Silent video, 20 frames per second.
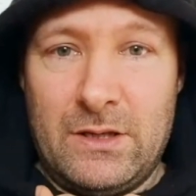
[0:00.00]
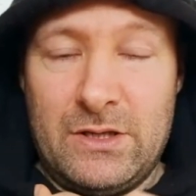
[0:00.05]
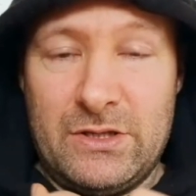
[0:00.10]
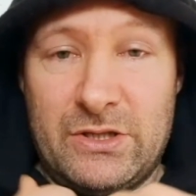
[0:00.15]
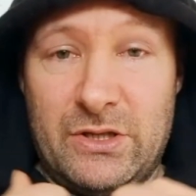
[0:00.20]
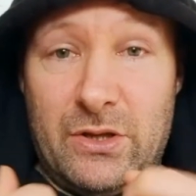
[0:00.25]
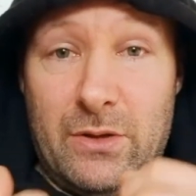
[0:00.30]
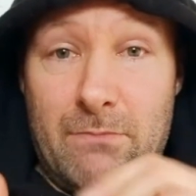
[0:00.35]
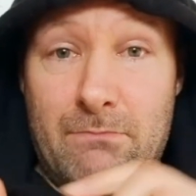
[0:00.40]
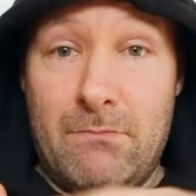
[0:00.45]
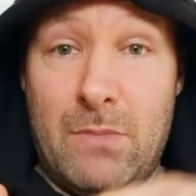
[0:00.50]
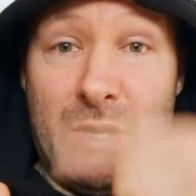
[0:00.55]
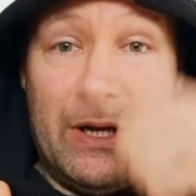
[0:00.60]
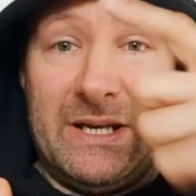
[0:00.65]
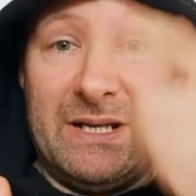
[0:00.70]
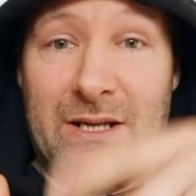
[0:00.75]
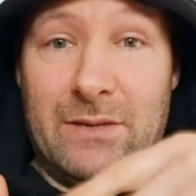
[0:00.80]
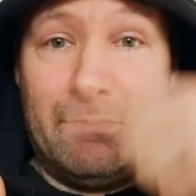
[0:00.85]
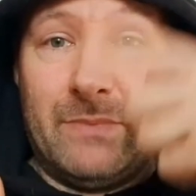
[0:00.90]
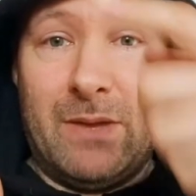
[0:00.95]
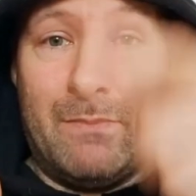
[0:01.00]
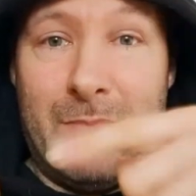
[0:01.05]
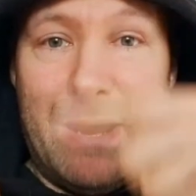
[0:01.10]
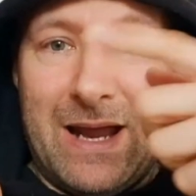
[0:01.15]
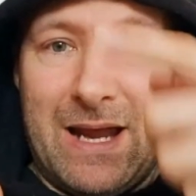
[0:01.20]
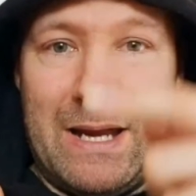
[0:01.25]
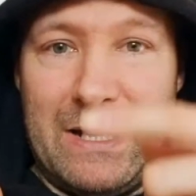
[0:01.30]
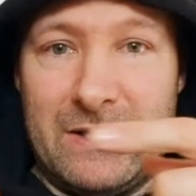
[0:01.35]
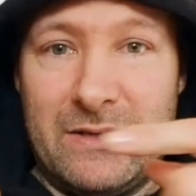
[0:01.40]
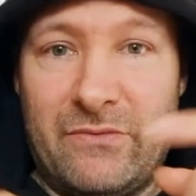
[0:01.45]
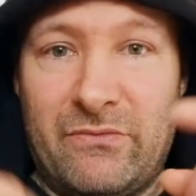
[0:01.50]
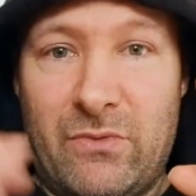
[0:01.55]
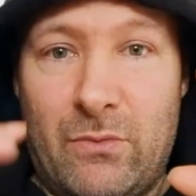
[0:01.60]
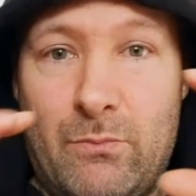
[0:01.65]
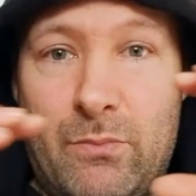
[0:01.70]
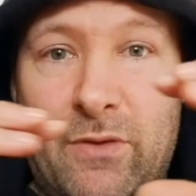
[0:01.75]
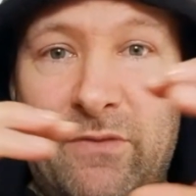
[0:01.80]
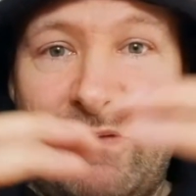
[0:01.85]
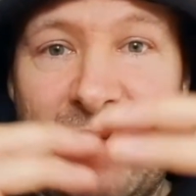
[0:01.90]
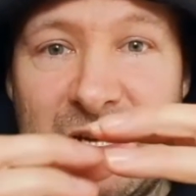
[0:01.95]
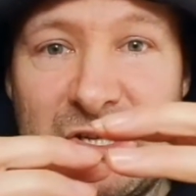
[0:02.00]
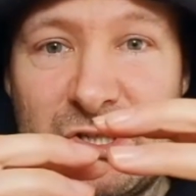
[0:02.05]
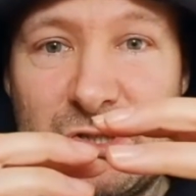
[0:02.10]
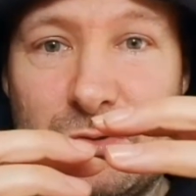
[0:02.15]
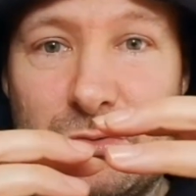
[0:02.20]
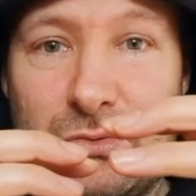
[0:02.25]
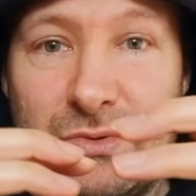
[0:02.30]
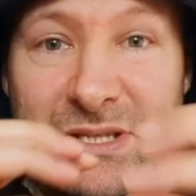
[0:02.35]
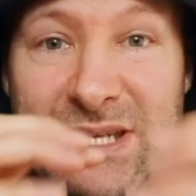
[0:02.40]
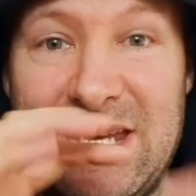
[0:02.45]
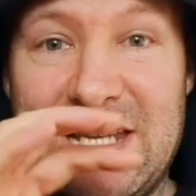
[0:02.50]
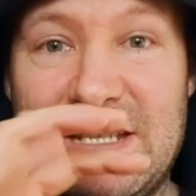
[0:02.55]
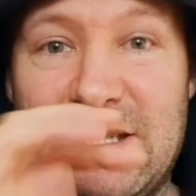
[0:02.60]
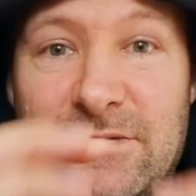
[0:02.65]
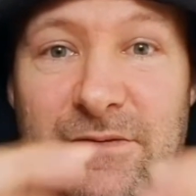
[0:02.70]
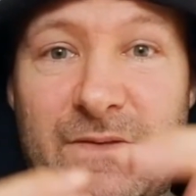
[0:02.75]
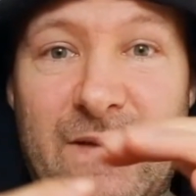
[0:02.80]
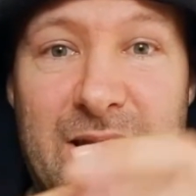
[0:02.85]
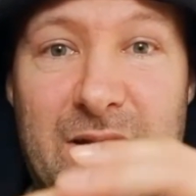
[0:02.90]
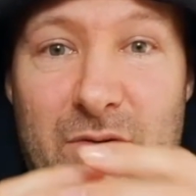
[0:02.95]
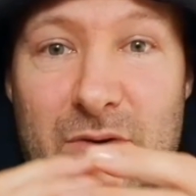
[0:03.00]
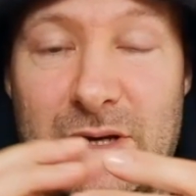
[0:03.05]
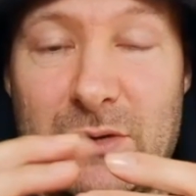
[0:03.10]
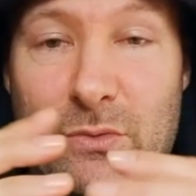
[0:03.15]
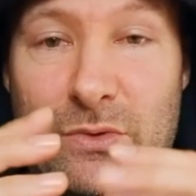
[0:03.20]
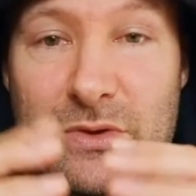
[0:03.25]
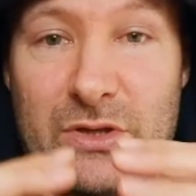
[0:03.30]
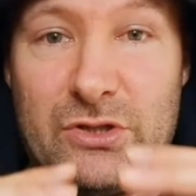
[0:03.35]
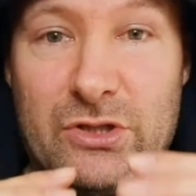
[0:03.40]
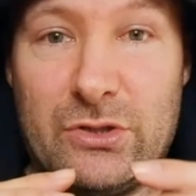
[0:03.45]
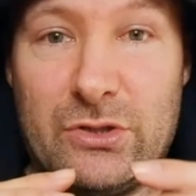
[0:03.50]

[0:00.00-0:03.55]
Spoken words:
so that money can be made from professionals interfering with the